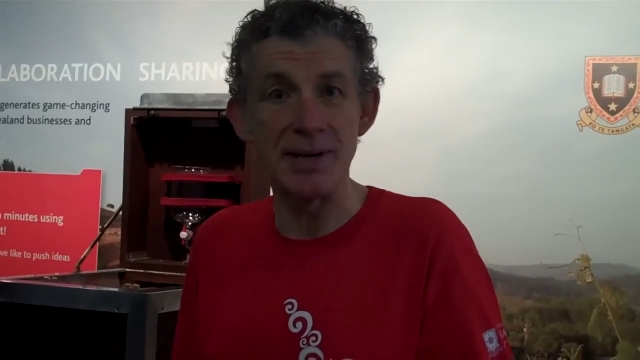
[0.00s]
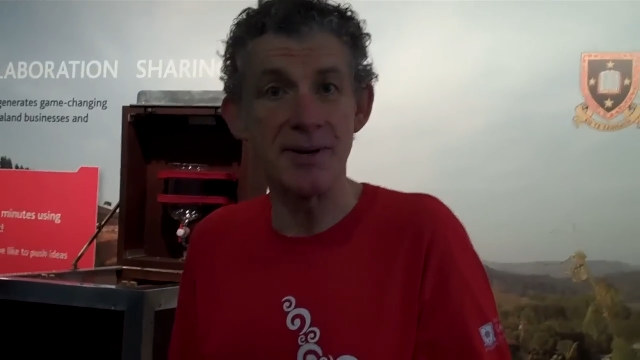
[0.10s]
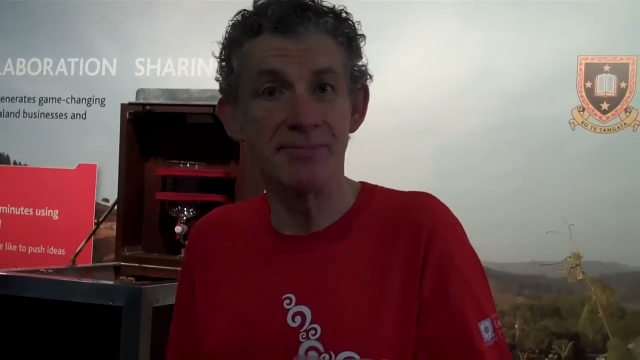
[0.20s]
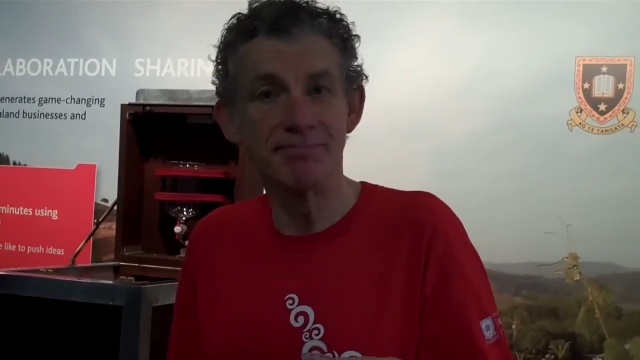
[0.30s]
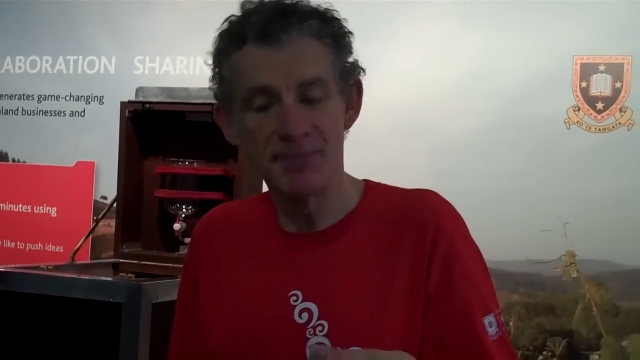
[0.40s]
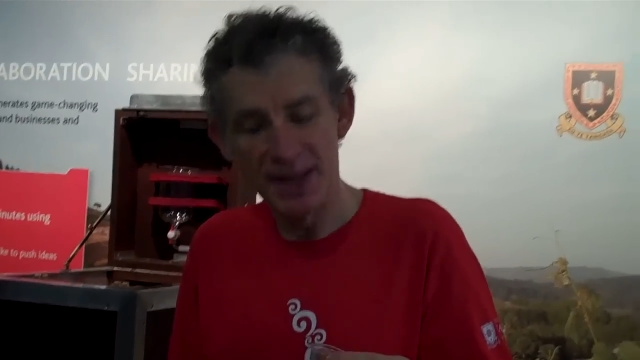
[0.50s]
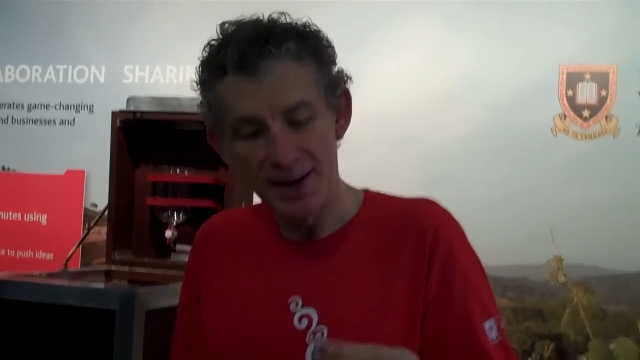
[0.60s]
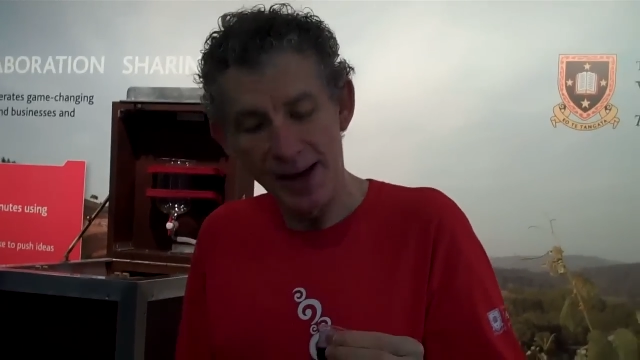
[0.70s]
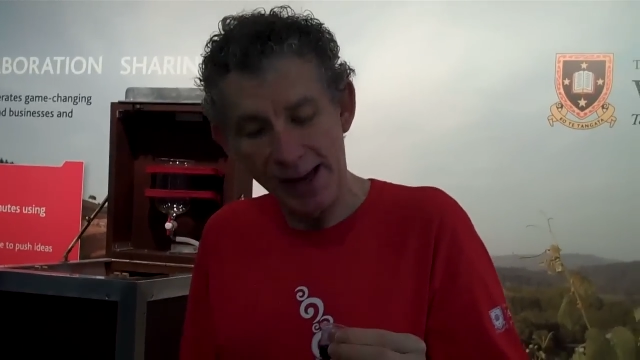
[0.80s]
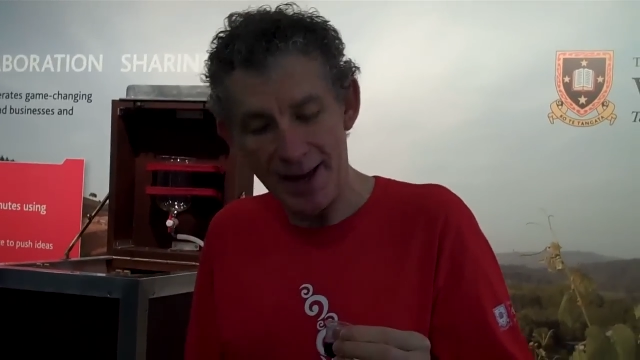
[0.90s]

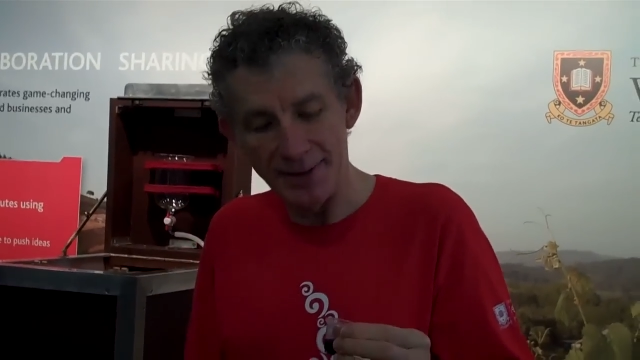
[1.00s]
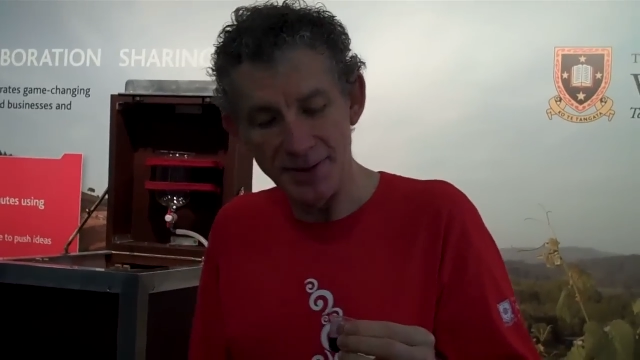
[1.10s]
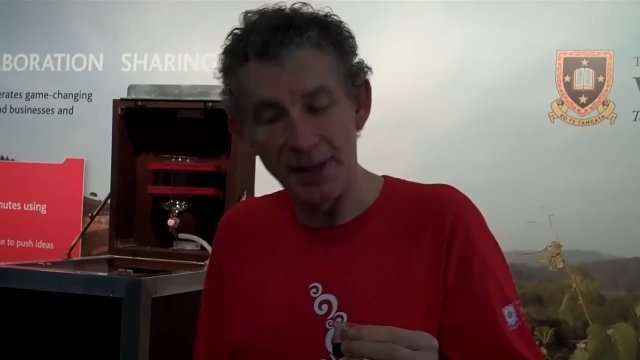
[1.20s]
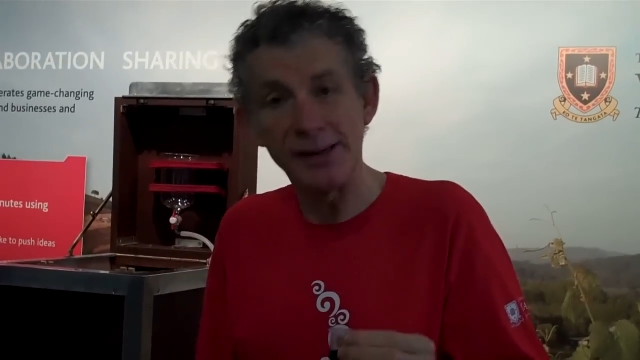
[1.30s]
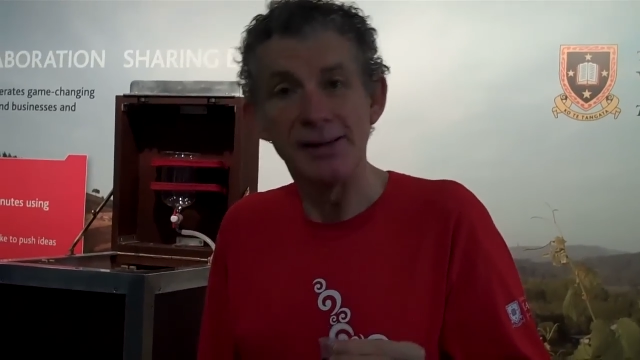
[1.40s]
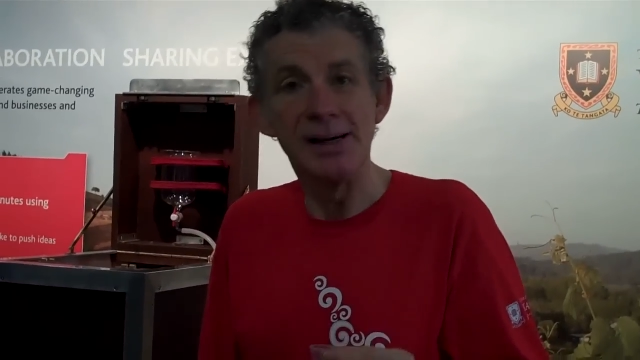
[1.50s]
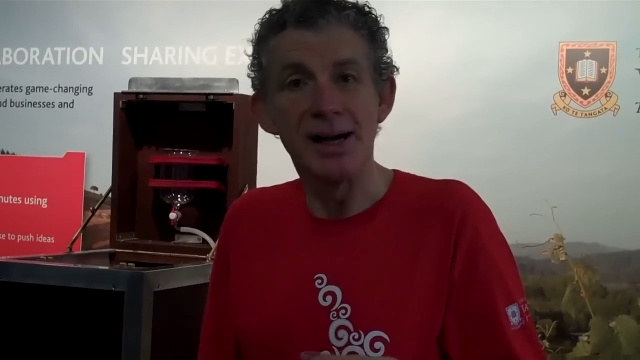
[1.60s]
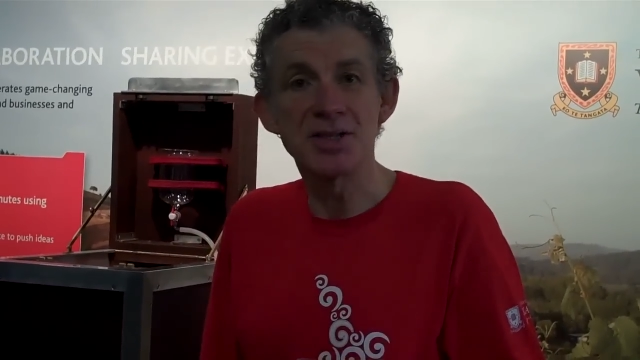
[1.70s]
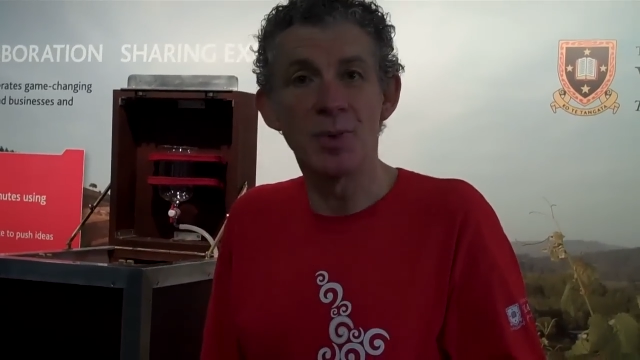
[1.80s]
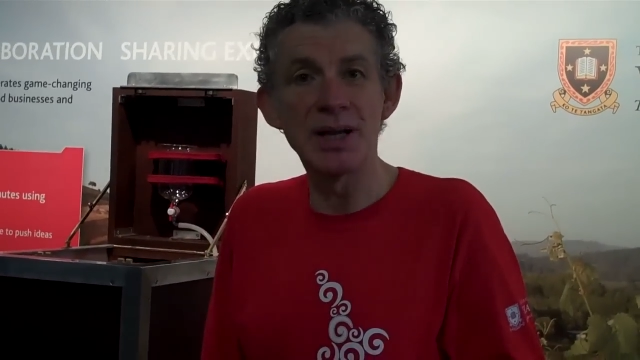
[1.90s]
And uh,
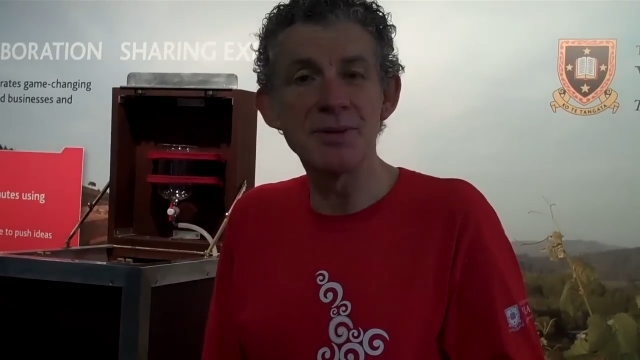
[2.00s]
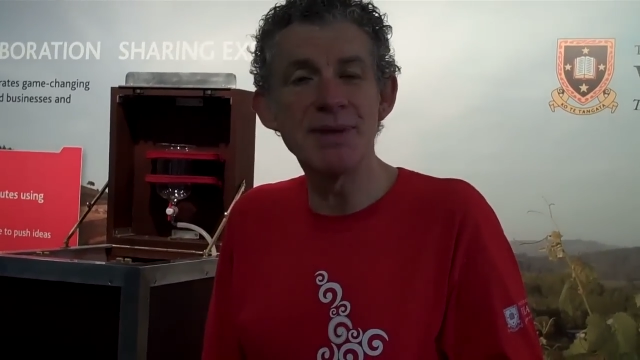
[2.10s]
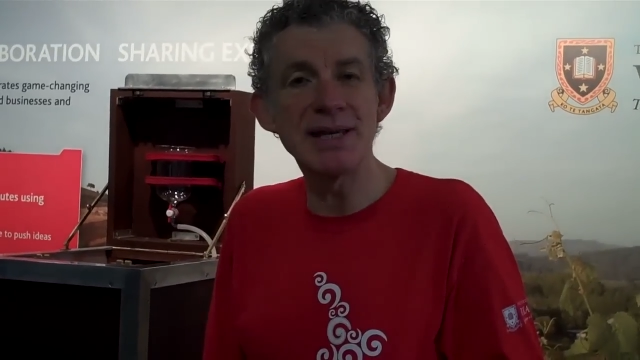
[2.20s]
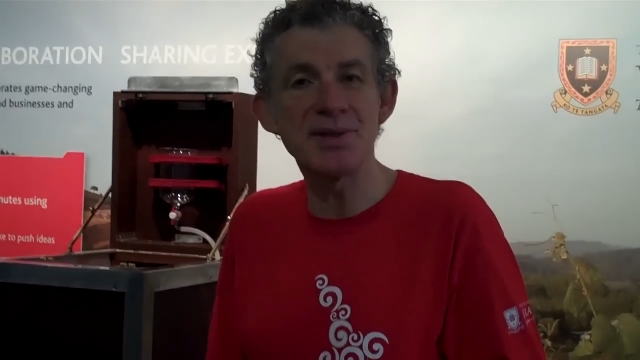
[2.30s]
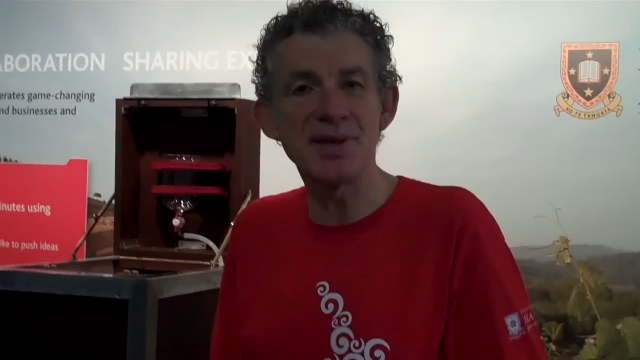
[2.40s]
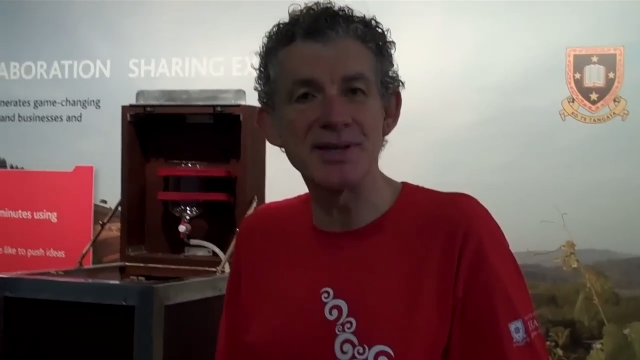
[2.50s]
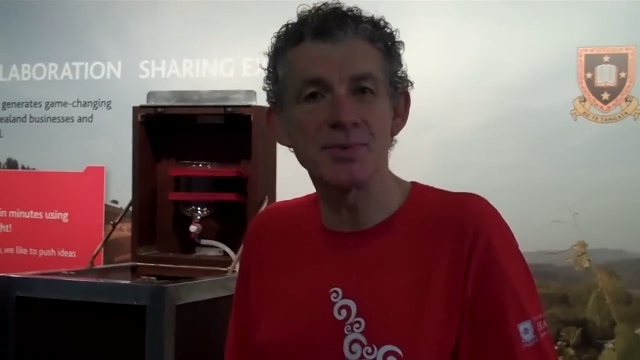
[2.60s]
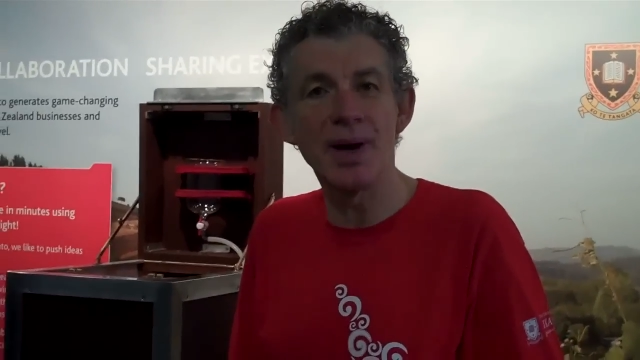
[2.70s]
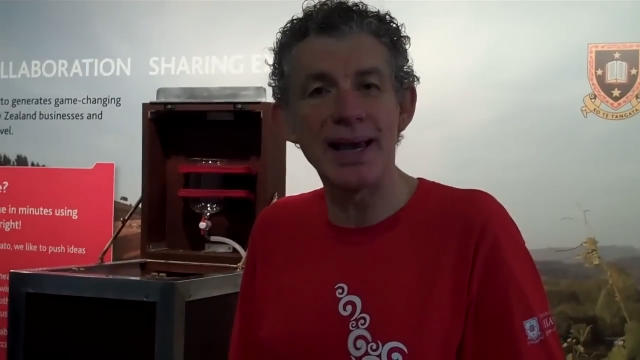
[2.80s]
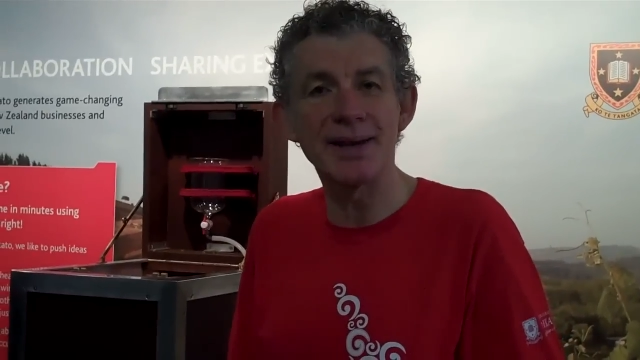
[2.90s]
it's one of the many
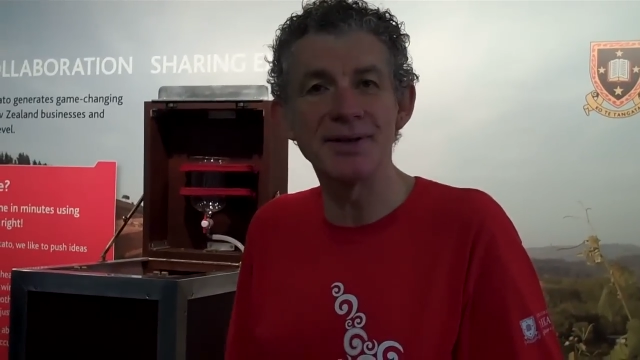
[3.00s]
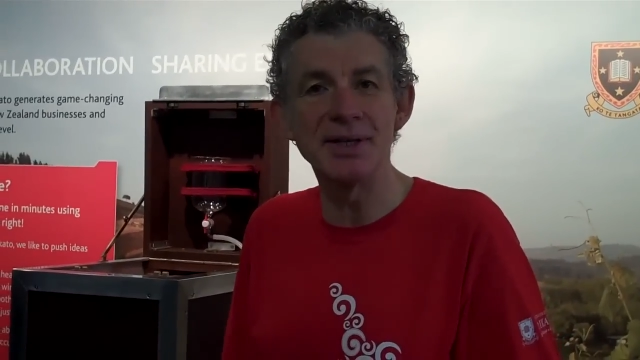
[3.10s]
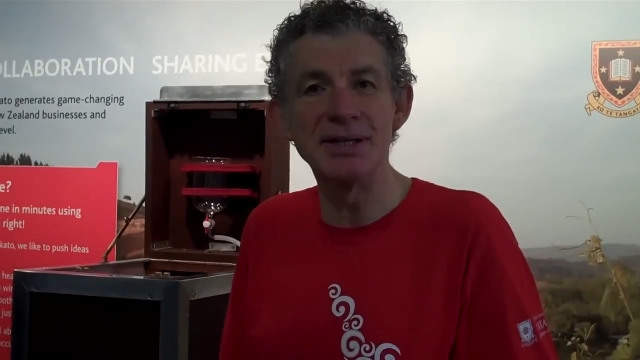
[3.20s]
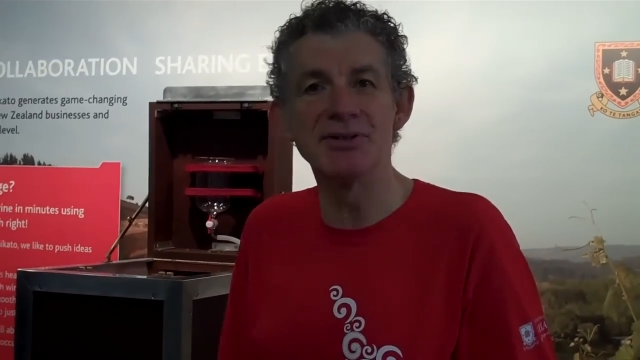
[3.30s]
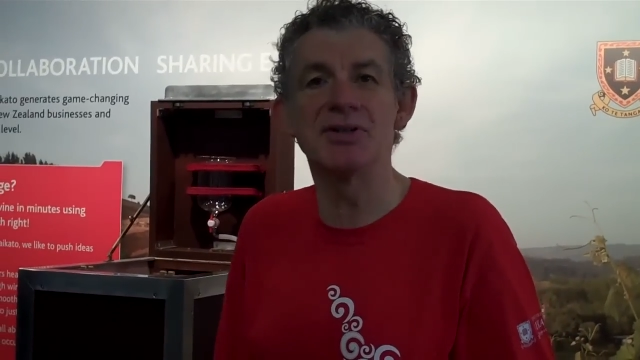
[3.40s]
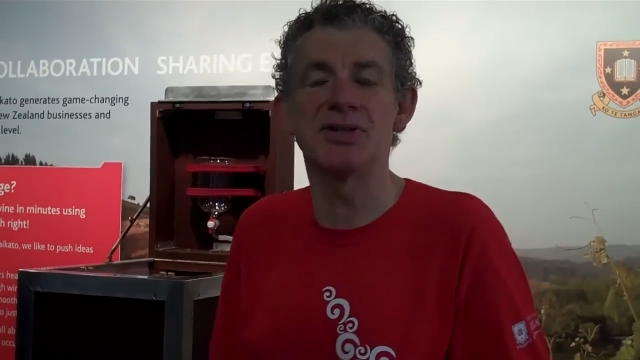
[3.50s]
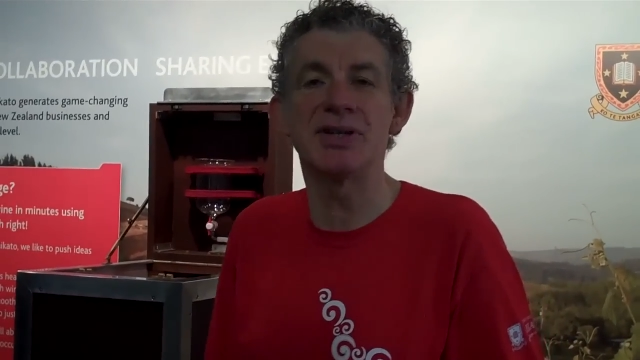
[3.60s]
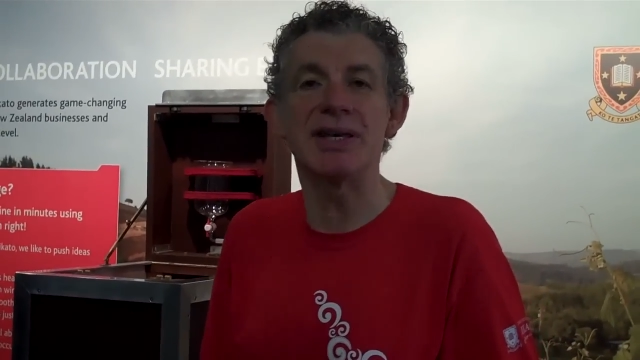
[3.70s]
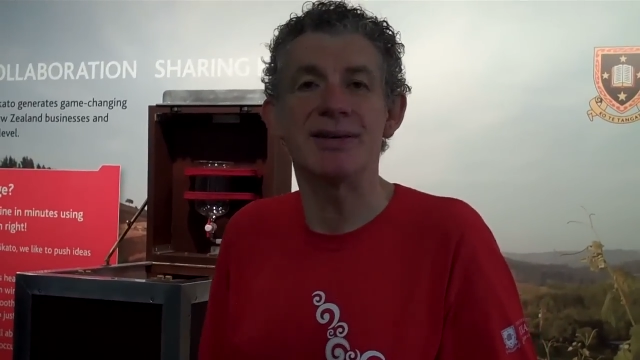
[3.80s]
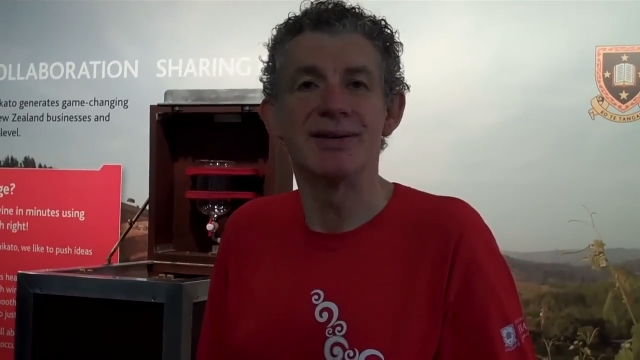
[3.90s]
things Waikato University